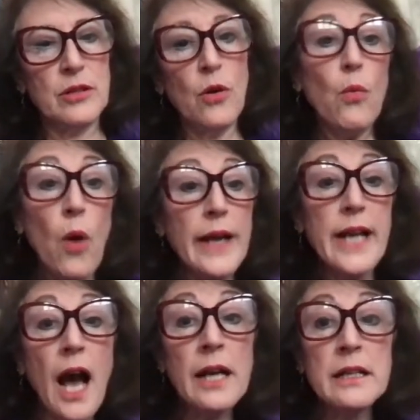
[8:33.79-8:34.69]
Why
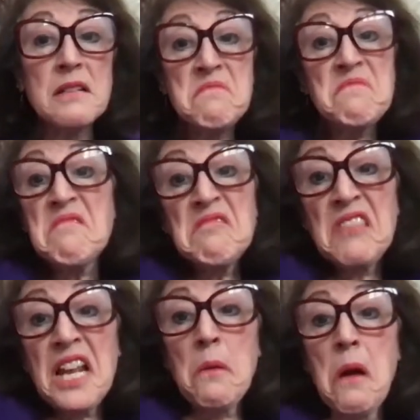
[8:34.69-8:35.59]
not?
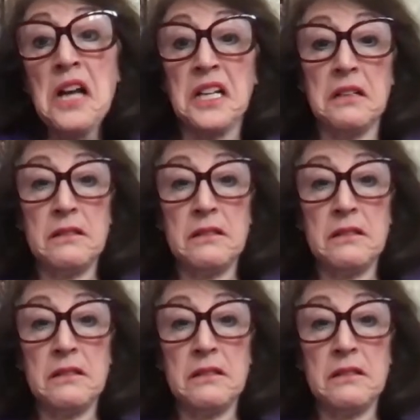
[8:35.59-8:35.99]
They don't want to.